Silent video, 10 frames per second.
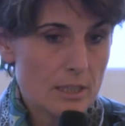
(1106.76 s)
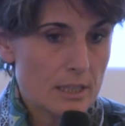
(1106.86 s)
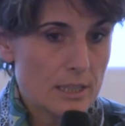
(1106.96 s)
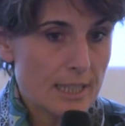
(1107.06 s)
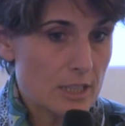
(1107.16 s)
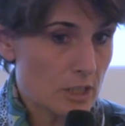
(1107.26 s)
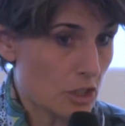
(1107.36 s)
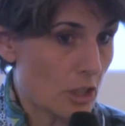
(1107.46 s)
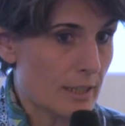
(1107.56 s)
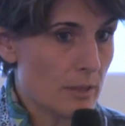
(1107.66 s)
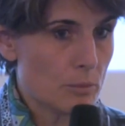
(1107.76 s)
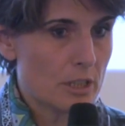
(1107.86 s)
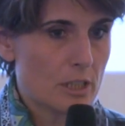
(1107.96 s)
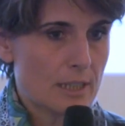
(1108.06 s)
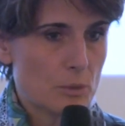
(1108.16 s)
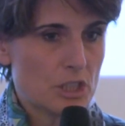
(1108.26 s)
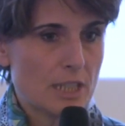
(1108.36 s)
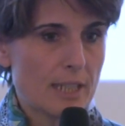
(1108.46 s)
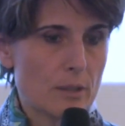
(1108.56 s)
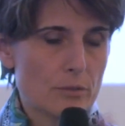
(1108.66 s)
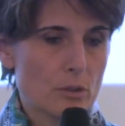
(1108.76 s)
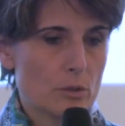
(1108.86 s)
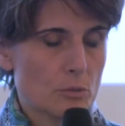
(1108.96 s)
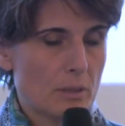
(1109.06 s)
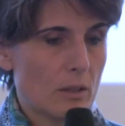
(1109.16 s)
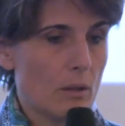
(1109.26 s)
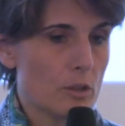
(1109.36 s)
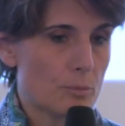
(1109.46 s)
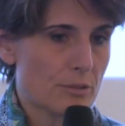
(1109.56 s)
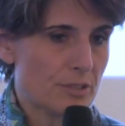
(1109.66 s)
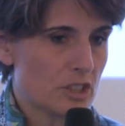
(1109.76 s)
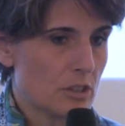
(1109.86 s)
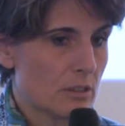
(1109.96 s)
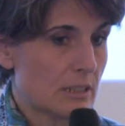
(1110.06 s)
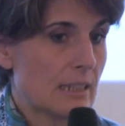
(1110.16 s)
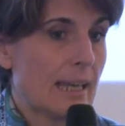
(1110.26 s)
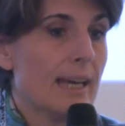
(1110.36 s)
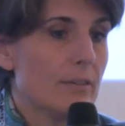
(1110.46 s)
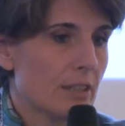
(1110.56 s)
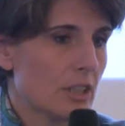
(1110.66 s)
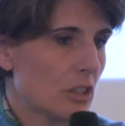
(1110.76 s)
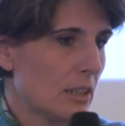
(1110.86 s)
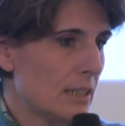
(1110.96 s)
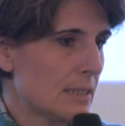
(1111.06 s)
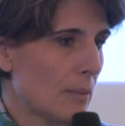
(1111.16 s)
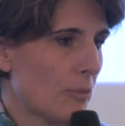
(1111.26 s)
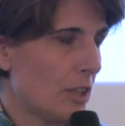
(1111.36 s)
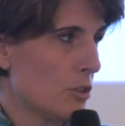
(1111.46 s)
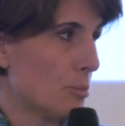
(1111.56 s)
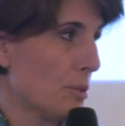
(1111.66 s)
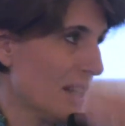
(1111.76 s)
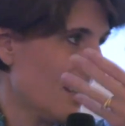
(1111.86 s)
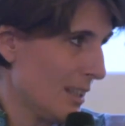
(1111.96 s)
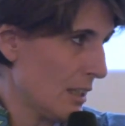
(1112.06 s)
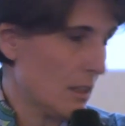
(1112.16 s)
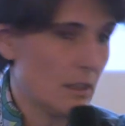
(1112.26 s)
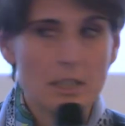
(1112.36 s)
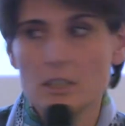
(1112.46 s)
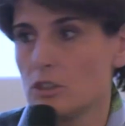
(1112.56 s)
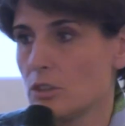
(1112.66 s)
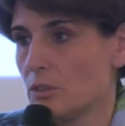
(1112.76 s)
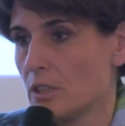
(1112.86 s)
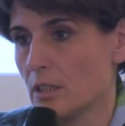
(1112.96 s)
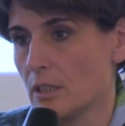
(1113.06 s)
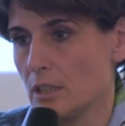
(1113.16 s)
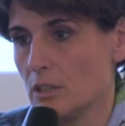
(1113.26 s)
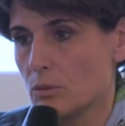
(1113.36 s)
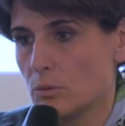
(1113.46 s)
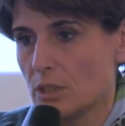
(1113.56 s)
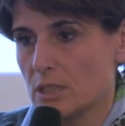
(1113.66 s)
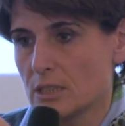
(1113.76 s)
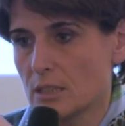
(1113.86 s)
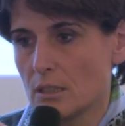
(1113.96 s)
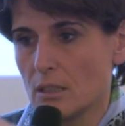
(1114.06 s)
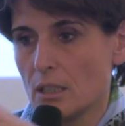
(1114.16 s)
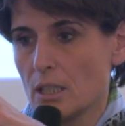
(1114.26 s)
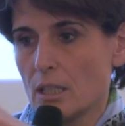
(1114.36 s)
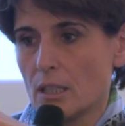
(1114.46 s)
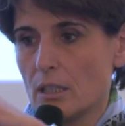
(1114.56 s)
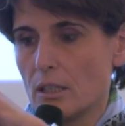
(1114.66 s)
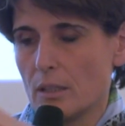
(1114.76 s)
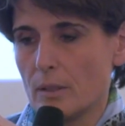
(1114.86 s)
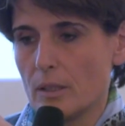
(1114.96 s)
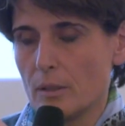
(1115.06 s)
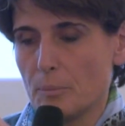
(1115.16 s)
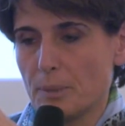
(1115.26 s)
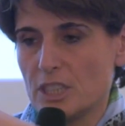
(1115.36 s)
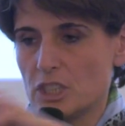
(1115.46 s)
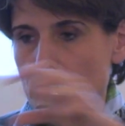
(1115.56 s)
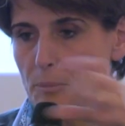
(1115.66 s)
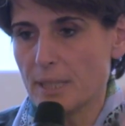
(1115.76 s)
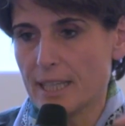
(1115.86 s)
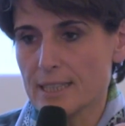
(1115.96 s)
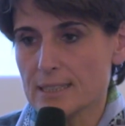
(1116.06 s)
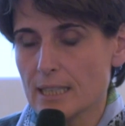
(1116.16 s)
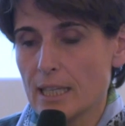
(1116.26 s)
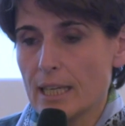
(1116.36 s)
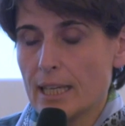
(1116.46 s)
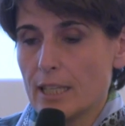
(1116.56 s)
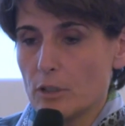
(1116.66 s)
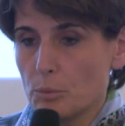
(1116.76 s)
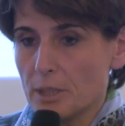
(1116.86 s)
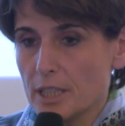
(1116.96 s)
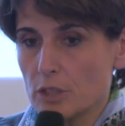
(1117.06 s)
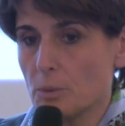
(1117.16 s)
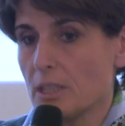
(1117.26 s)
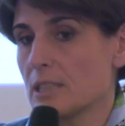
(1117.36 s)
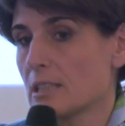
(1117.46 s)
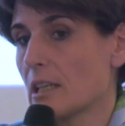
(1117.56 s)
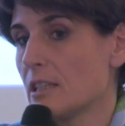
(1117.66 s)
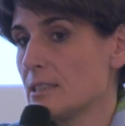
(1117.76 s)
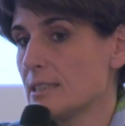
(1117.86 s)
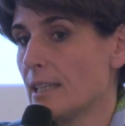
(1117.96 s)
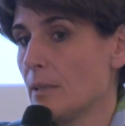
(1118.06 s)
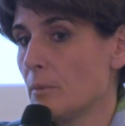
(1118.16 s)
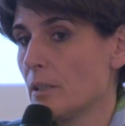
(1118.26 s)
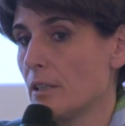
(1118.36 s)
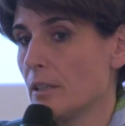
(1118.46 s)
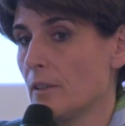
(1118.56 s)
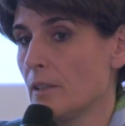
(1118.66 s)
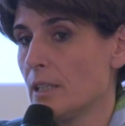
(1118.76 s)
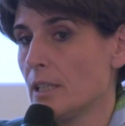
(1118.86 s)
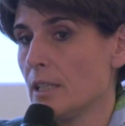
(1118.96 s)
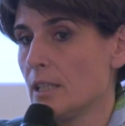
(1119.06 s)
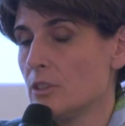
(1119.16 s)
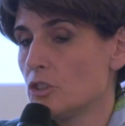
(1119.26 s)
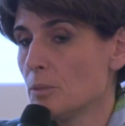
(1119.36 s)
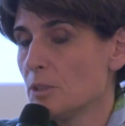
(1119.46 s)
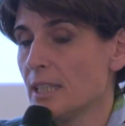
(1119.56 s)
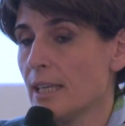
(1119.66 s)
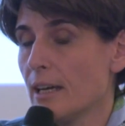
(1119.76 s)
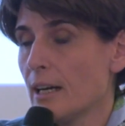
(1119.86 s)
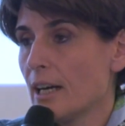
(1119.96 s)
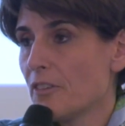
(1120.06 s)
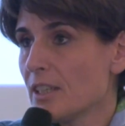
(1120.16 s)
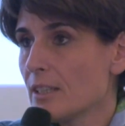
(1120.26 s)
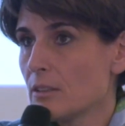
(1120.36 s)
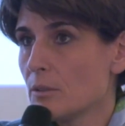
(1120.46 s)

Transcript: Yes, actually, we share, of course, with all the professionals that have actually something to bring into this patient path, and we are doing exactly the same in Germany. I think